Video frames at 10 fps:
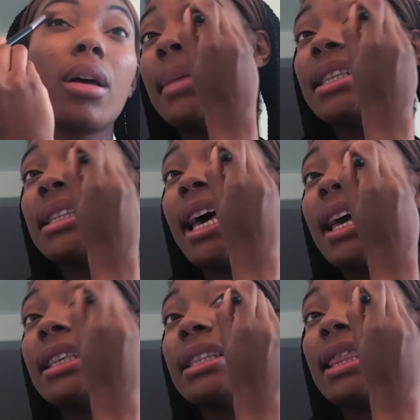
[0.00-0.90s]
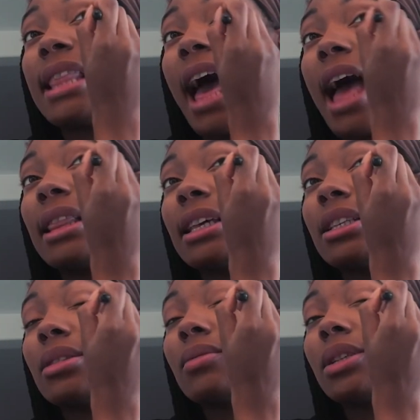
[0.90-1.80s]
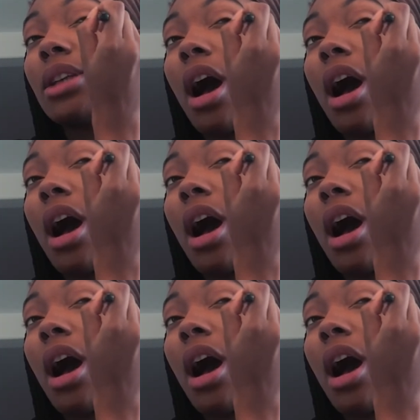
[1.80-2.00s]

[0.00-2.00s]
Besides that, let's switch